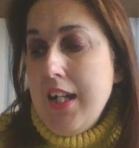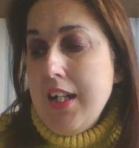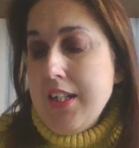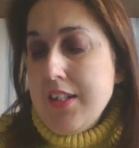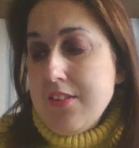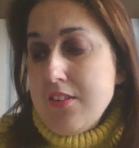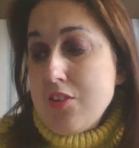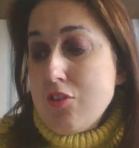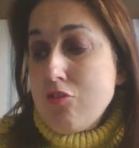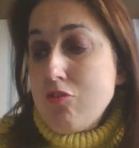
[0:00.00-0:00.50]

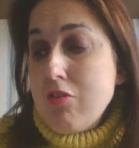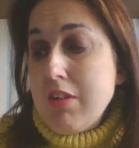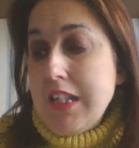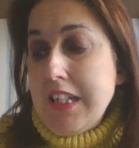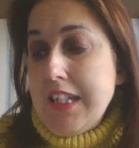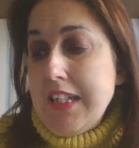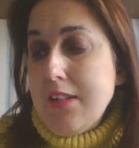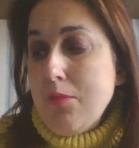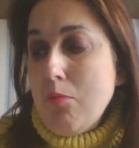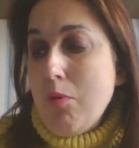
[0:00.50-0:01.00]
uh,
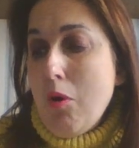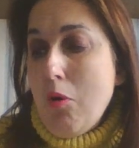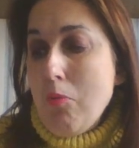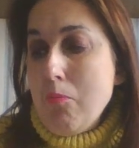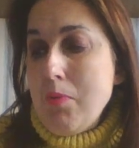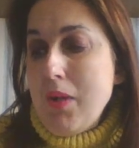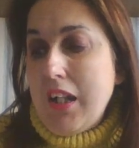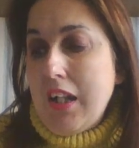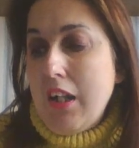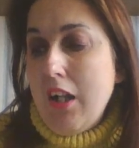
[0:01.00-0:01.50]
Street will
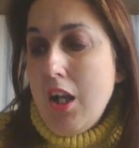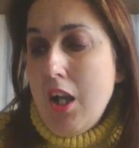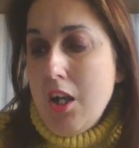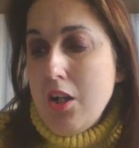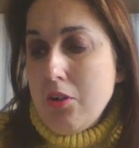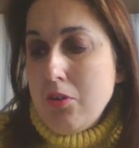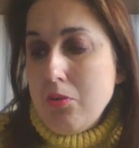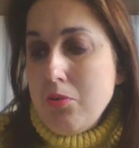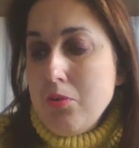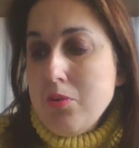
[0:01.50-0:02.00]
be
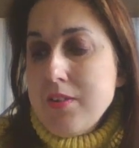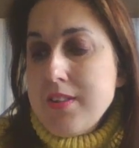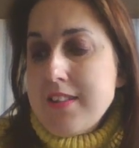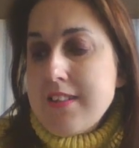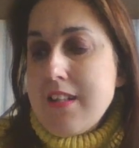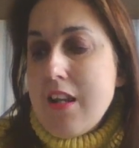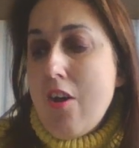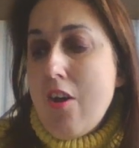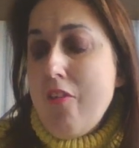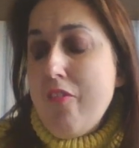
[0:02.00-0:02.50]

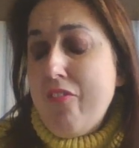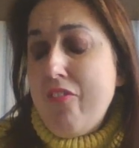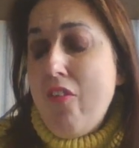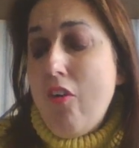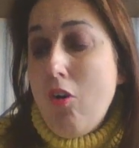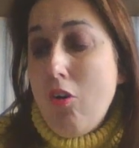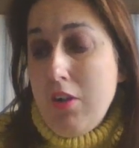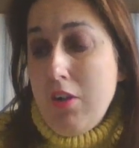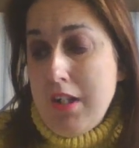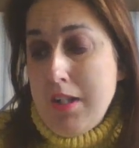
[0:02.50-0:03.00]
closed uh,
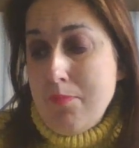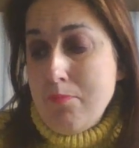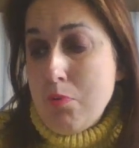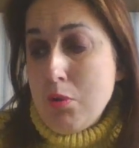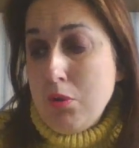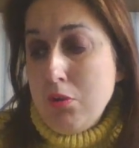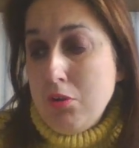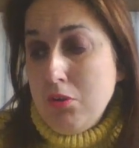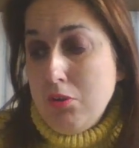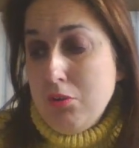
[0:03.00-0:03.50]
for
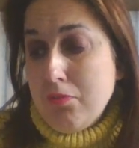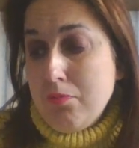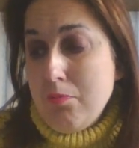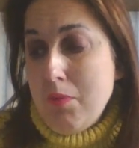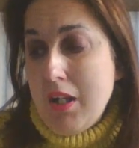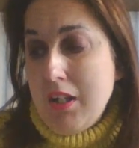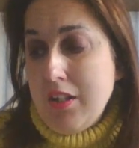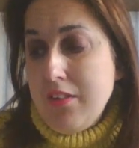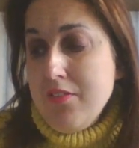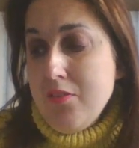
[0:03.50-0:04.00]

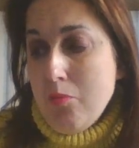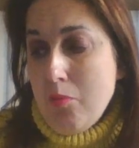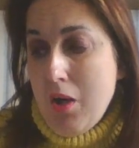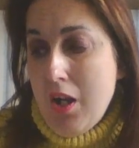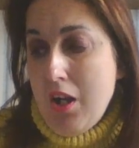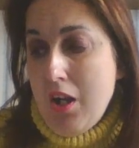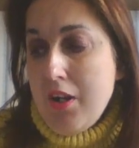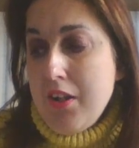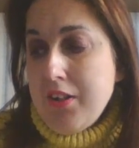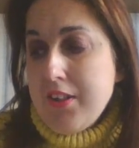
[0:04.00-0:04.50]
improvement
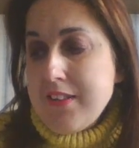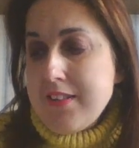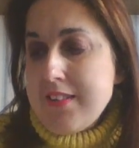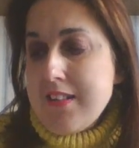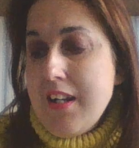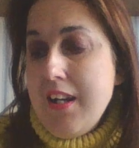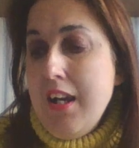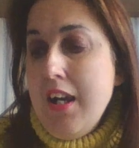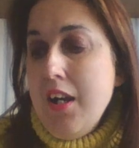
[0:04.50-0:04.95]
works.